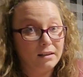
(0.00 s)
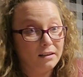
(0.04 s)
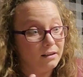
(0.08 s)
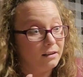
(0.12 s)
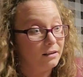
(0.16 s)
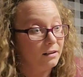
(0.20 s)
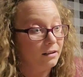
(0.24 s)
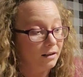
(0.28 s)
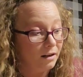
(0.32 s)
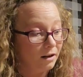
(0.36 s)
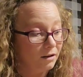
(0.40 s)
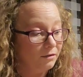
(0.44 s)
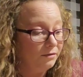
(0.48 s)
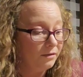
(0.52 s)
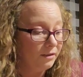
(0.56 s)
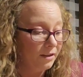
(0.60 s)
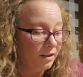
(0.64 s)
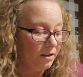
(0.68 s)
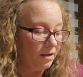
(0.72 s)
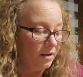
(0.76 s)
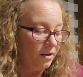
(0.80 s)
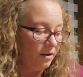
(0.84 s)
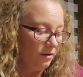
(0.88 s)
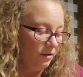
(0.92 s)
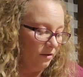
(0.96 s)
you
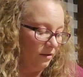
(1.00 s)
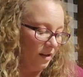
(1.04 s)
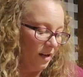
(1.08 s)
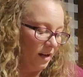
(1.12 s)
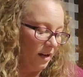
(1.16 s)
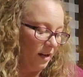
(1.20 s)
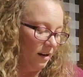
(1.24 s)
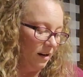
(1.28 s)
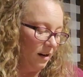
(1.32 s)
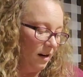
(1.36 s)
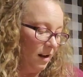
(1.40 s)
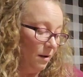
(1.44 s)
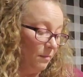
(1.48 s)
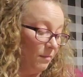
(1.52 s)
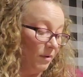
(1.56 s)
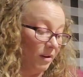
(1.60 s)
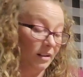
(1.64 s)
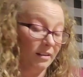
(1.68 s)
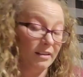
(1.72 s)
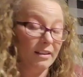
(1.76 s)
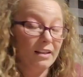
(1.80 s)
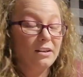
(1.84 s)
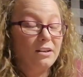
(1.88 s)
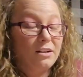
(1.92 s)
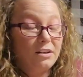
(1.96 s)
can do that,
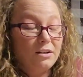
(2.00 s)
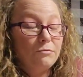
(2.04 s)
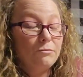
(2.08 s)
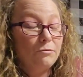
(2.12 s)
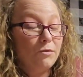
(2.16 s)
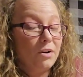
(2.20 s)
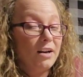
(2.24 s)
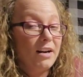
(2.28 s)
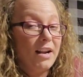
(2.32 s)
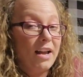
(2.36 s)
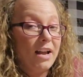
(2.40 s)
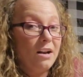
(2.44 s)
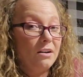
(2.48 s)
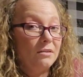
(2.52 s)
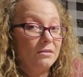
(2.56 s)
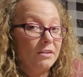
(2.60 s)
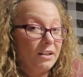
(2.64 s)
because they could run out.